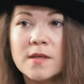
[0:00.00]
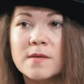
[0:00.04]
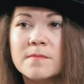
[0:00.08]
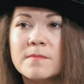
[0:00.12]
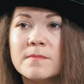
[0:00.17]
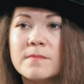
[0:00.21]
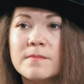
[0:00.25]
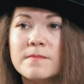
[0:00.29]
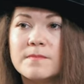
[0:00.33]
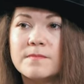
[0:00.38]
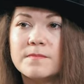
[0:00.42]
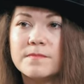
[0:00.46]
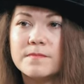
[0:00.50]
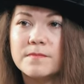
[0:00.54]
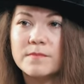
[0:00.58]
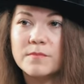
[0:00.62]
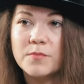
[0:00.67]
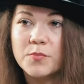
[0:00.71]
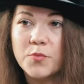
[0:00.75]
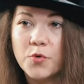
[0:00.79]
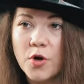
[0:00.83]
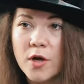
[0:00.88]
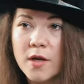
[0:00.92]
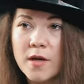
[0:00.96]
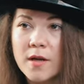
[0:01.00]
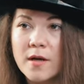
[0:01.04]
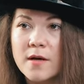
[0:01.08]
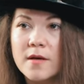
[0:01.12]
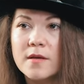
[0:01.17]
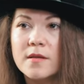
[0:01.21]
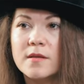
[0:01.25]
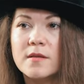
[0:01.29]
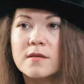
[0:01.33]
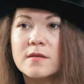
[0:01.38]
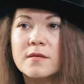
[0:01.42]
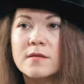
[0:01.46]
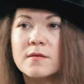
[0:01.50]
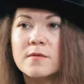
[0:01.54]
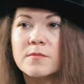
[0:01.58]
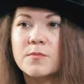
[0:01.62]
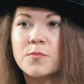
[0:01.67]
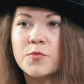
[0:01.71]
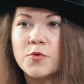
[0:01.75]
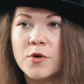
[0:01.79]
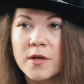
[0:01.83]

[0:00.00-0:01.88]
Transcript: MVC but the community product, side of things.